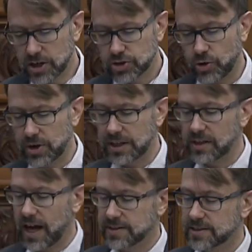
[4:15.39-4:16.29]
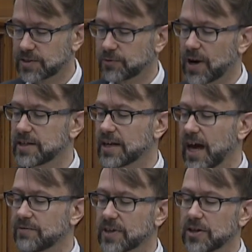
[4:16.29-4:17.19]
Jordan Glass is a friend and
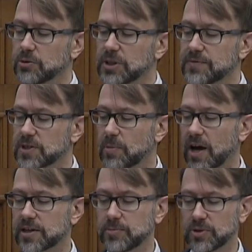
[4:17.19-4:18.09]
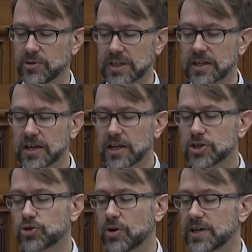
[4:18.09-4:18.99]
advocate who lives in my community.
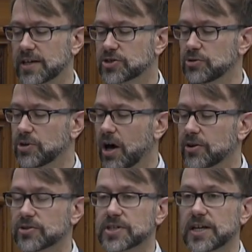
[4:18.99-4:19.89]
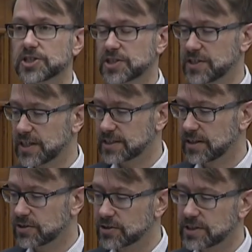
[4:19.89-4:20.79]
Jordan has two daughters, ages 6
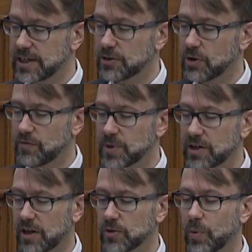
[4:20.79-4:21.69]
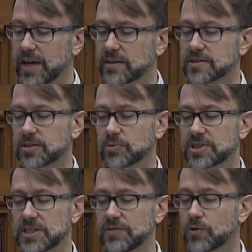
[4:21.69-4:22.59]
and 13, who have been on the wait list to
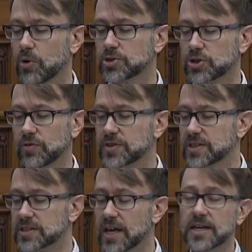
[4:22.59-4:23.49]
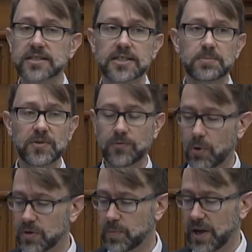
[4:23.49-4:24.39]
receive core services since
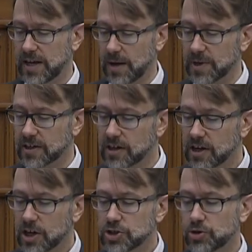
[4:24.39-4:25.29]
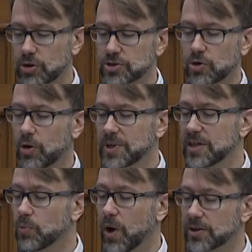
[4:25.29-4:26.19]
before the pandemic. Jordan told me
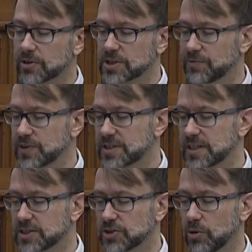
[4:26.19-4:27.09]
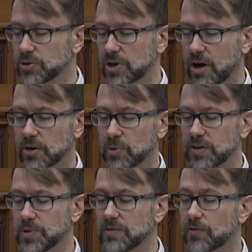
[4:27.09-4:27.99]
he wonders if his 6-year-old daughter would
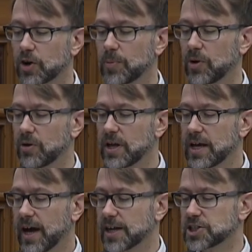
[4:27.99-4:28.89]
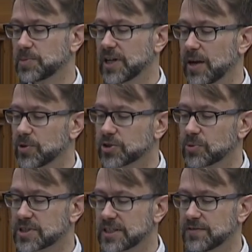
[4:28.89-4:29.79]
have been verbal had she been able to
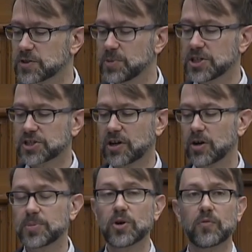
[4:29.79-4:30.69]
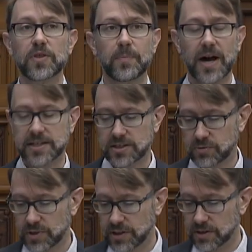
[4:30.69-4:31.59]
receive speech therapy over the past
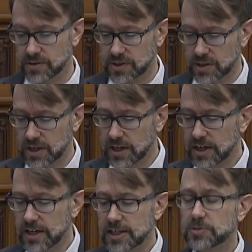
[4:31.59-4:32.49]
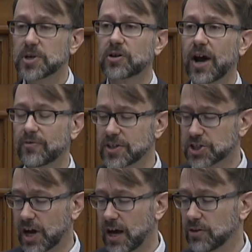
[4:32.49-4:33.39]
3 years. Speaker, every
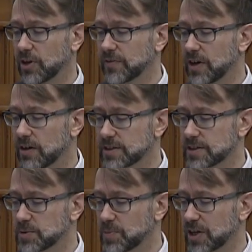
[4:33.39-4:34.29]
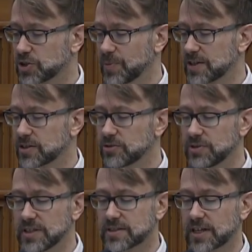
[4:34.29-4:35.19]
child on the autism spectrum has a
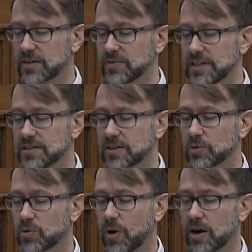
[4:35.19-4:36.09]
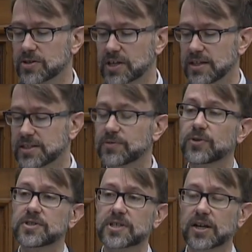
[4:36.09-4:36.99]
unique set of needs and requires a
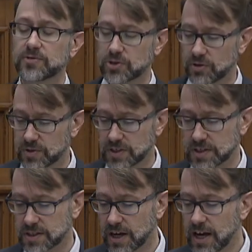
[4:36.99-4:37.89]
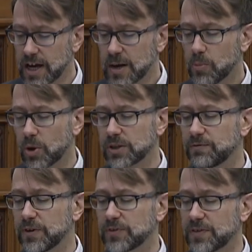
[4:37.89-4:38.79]
different set of services. More than
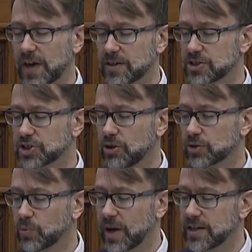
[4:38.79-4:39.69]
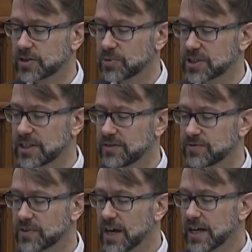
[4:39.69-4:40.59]
50,000 children waiting to
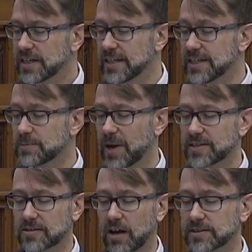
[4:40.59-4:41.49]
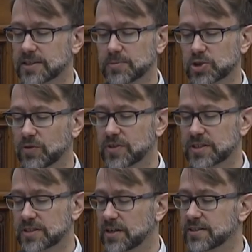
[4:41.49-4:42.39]
receive needs-based autism
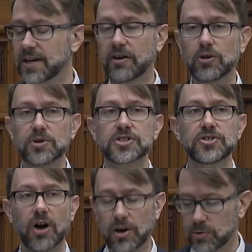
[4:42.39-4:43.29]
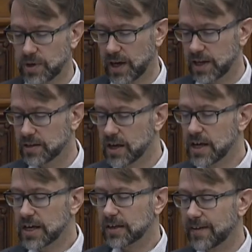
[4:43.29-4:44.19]
services in Ontario is not okay.
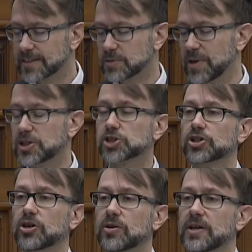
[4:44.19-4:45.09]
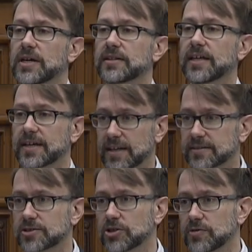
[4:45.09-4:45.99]
Let's make sure they get
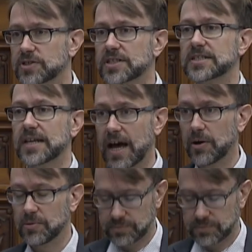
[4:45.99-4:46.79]
the services now.